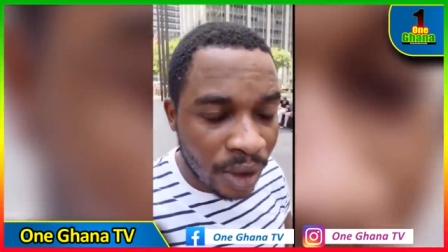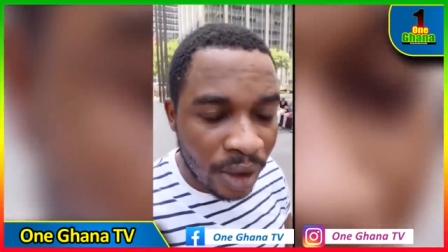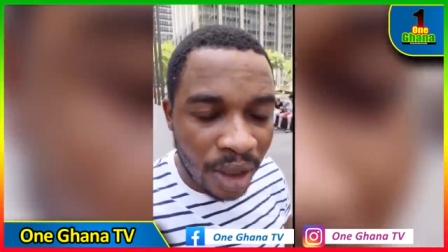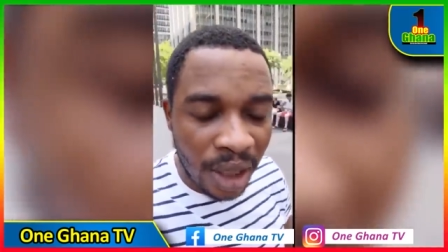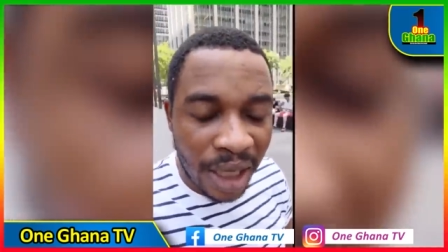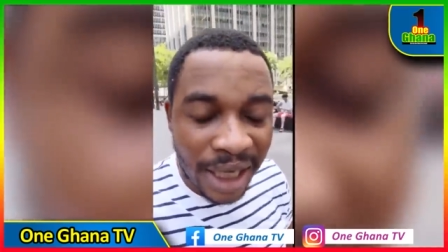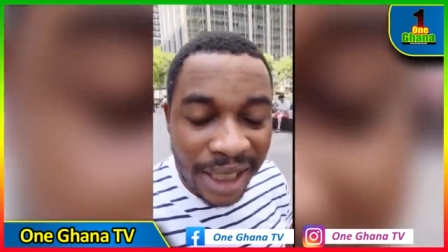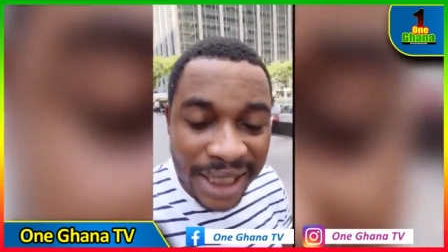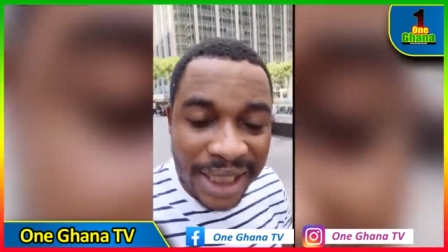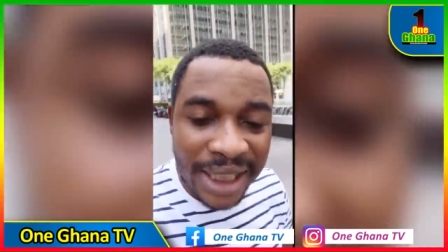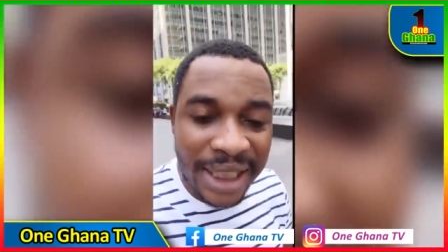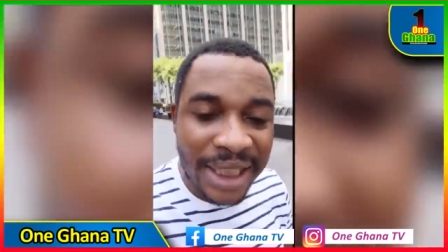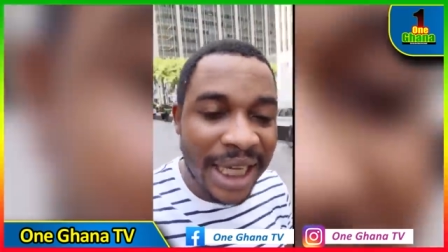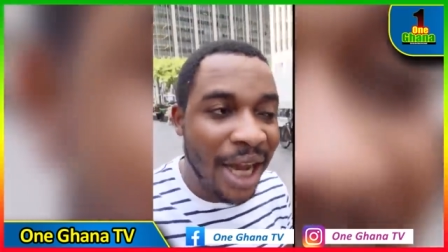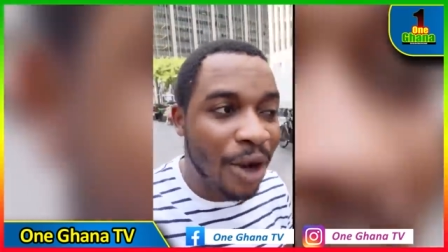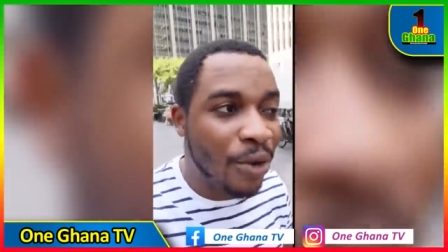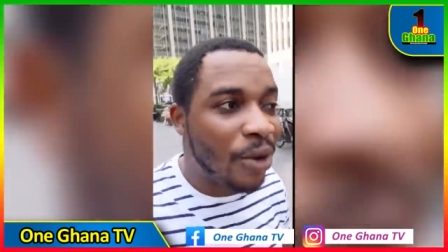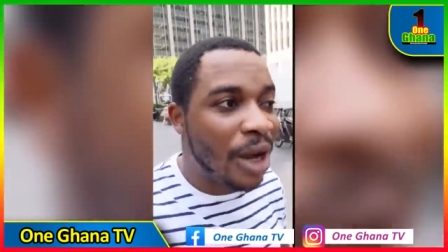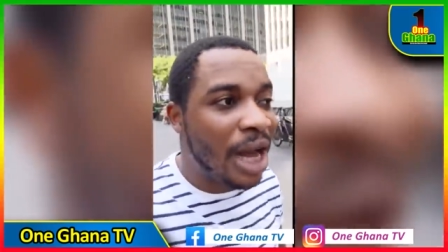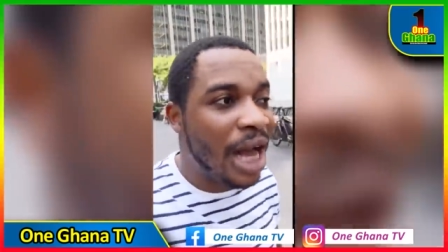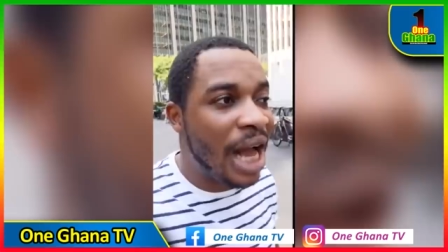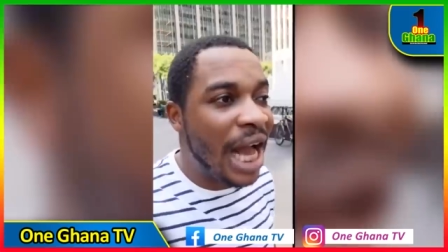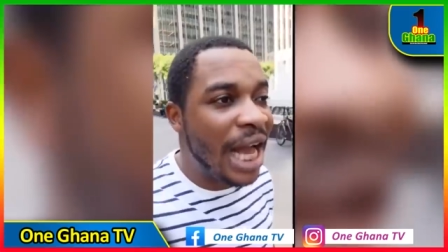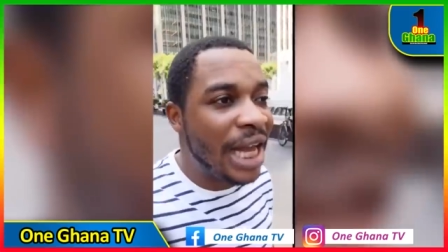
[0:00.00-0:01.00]
And he said,
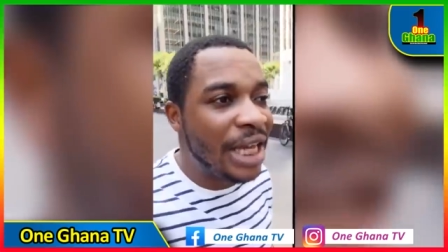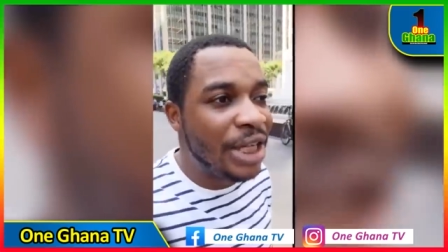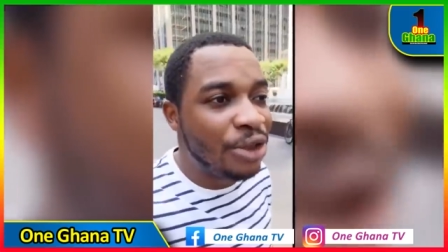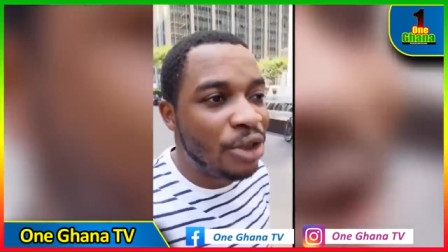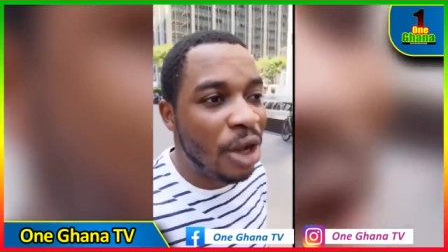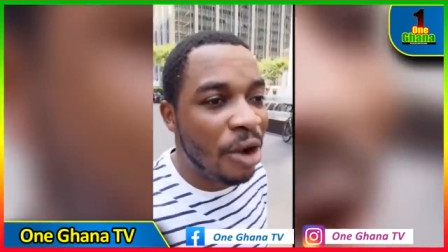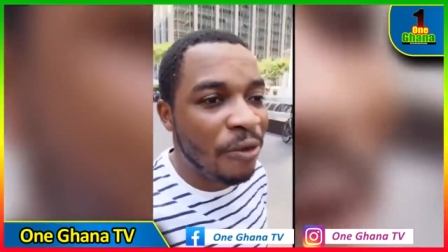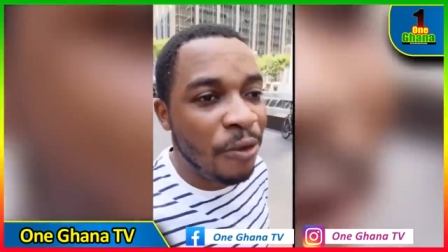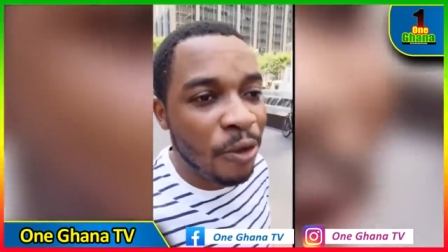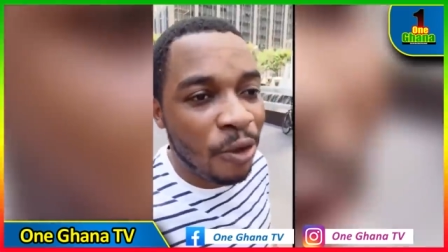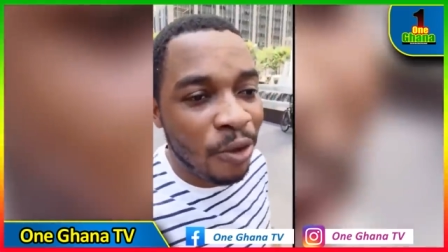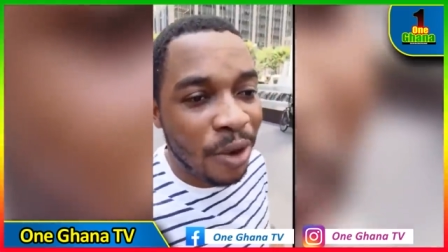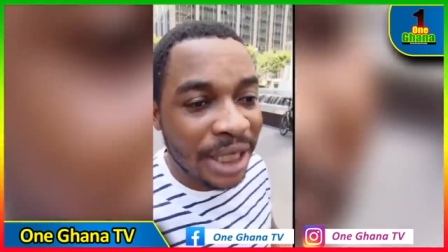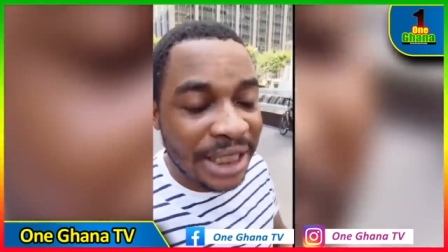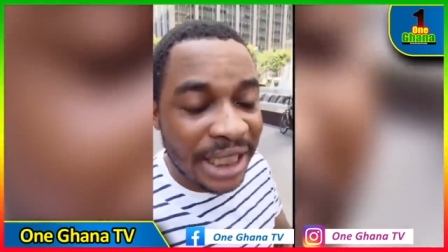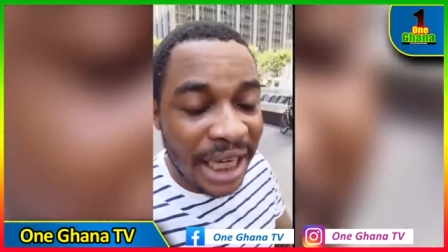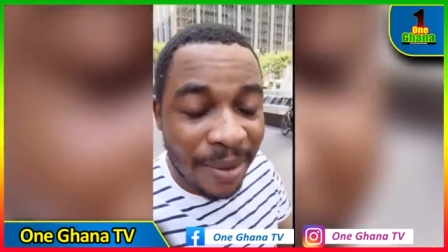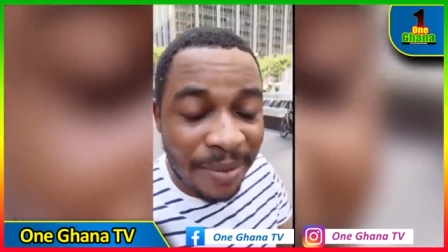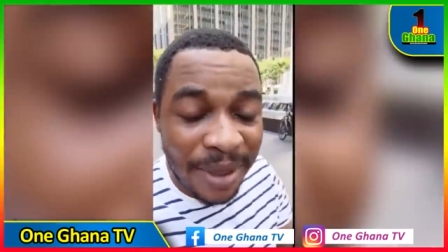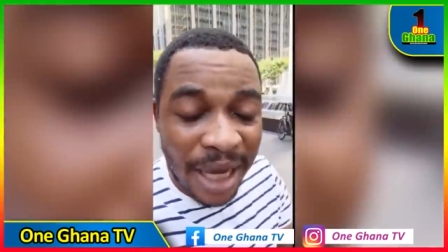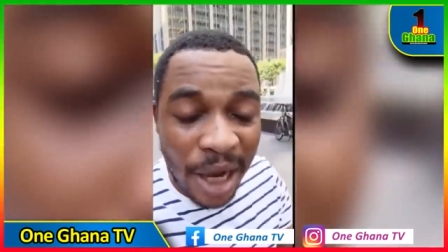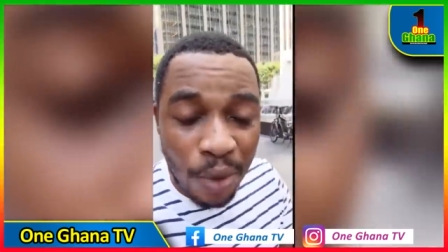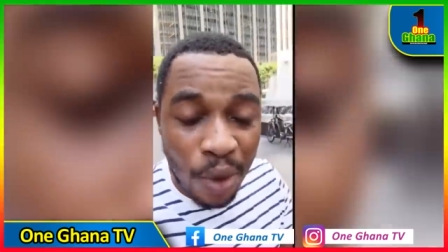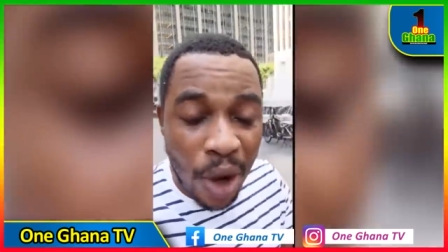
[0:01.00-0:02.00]
I saw
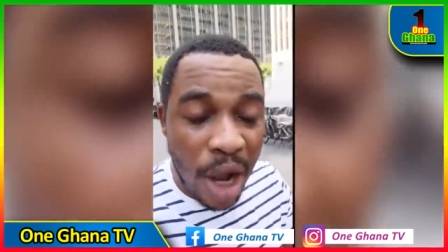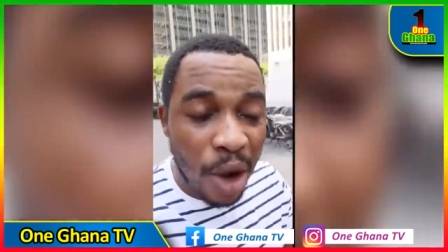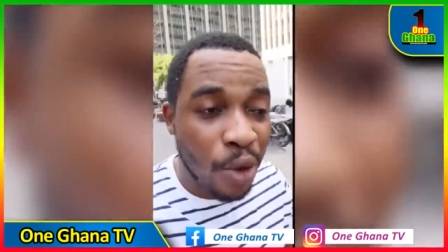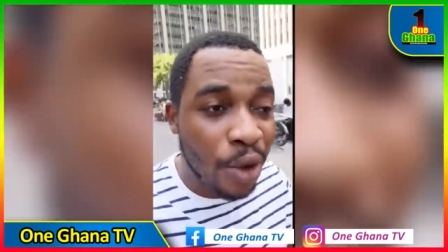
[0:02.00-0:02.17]
Kwasiabia